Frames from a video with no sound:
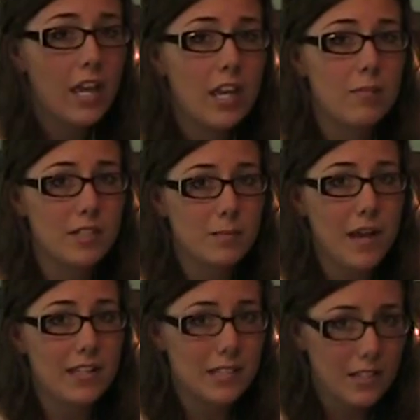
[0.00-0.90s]
he must
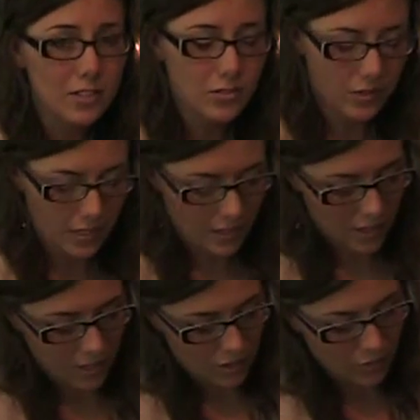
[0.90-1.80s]
pass history
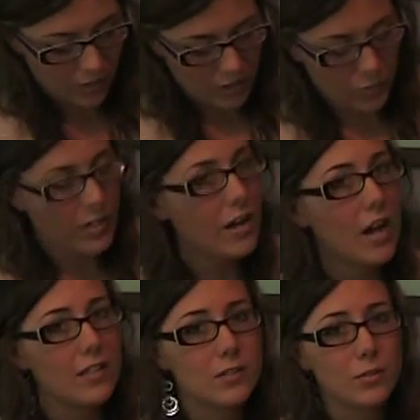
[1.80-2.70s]
to graduate
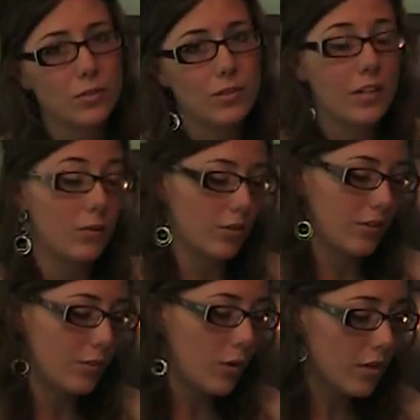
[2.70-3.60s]
high school in order
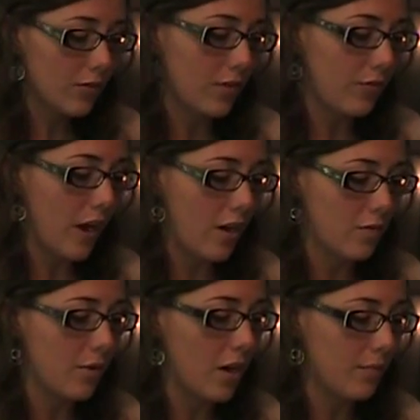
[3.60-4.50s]
to work for the fire
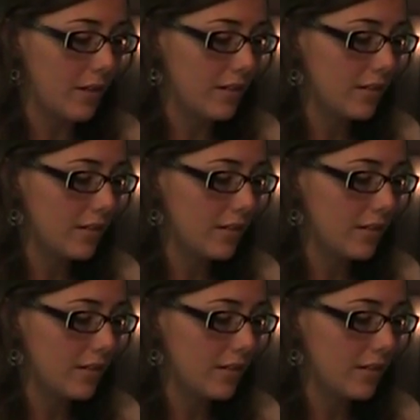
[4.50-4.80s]
department.